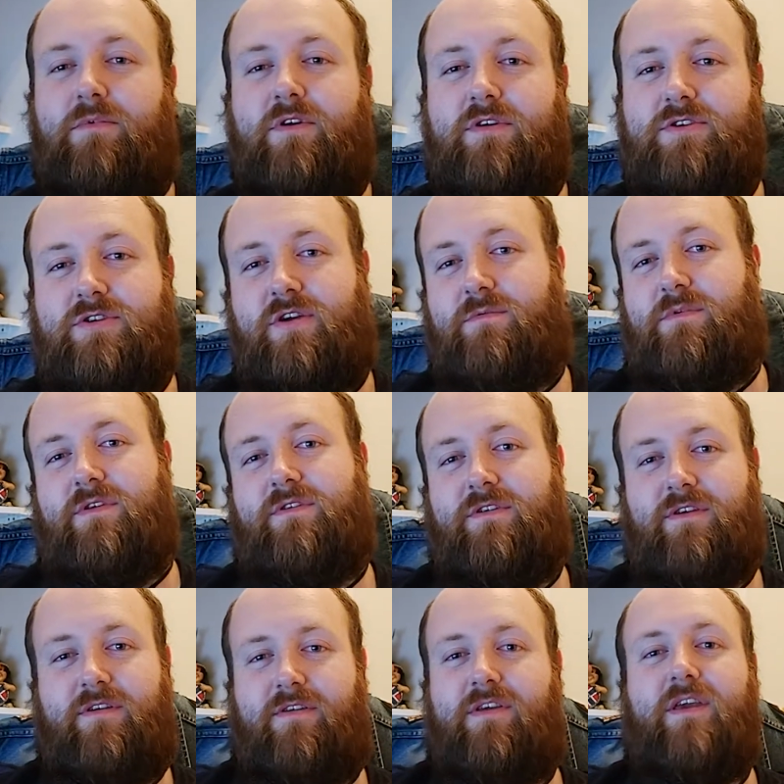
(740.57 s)
Night Shyamalan
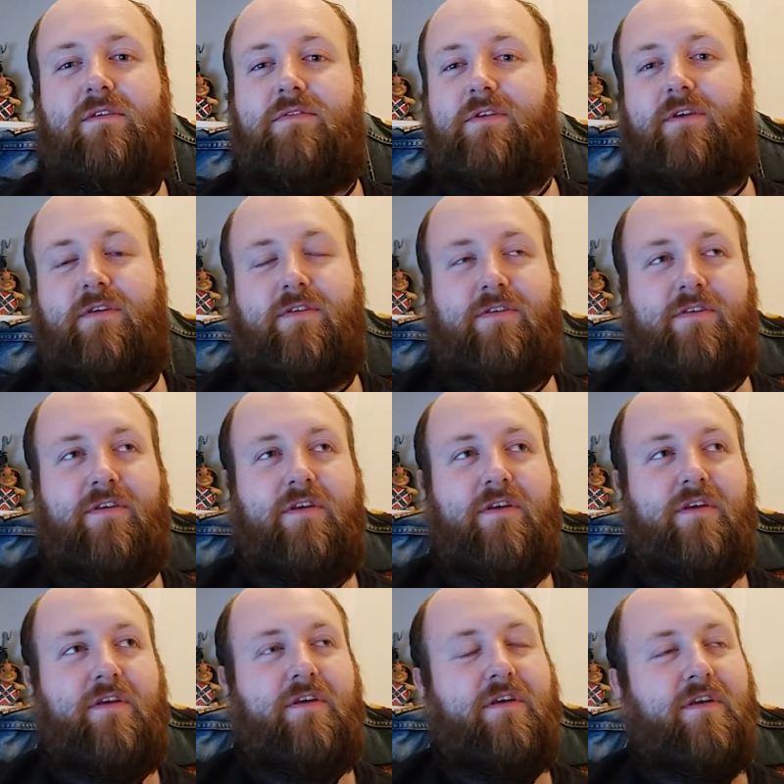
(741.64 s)
has given us
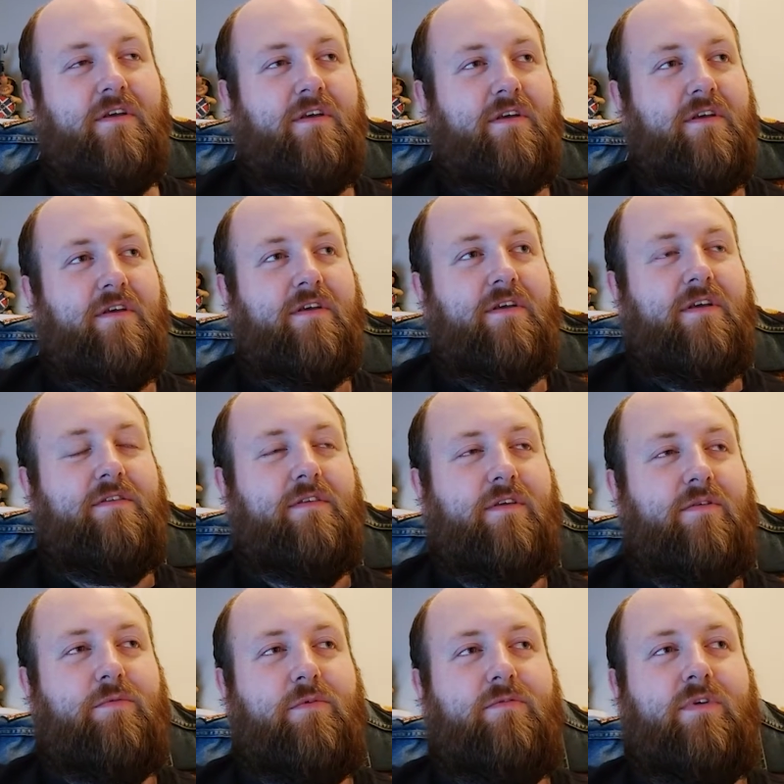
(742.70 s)
in
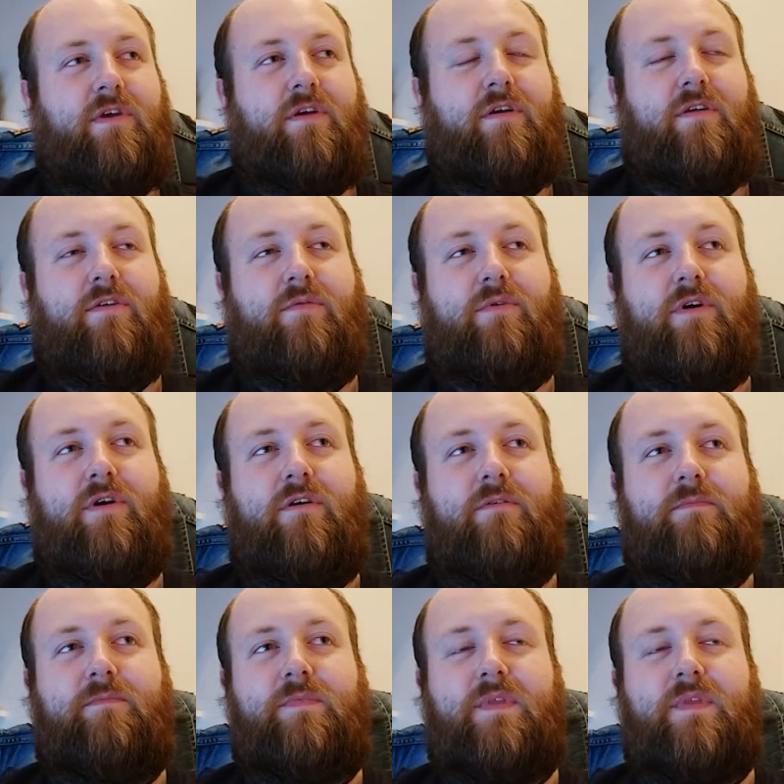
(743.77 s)
this movie, I swear.